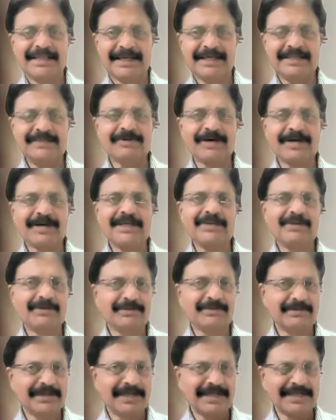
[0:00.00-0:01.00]
That is why,
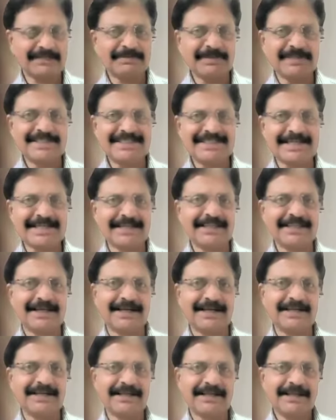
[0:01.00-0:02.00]
it has been said
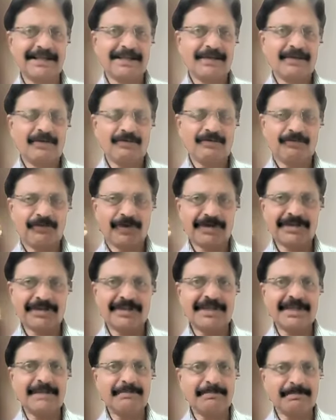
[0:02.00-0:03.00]
that
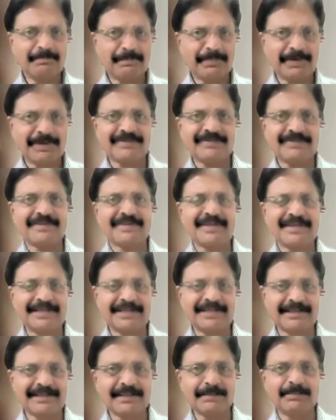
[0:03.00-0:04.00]

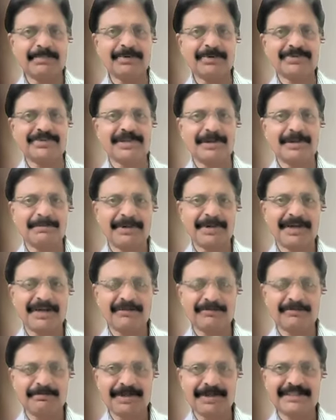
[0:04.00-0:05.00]
40% of the
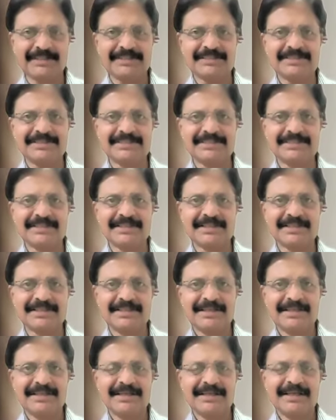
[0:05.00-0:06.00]
postoperative patients
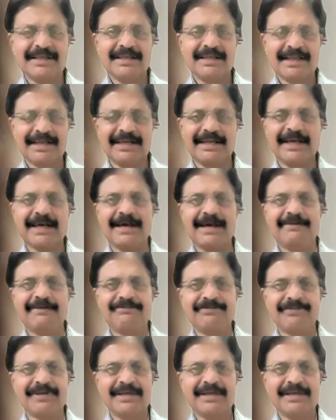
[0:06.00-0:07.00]
can
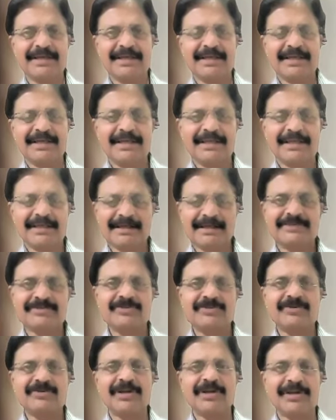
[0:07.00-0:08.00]
have
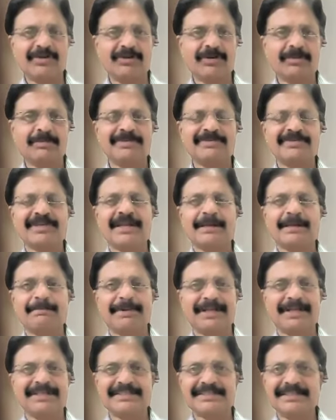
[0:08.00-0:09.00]
residual neuromuscular
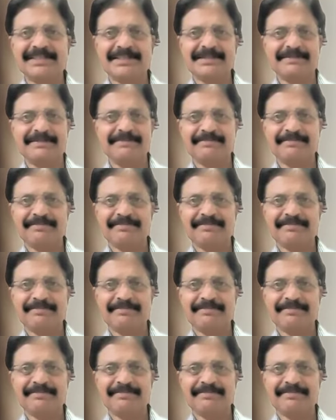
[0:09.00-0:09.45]
palsy.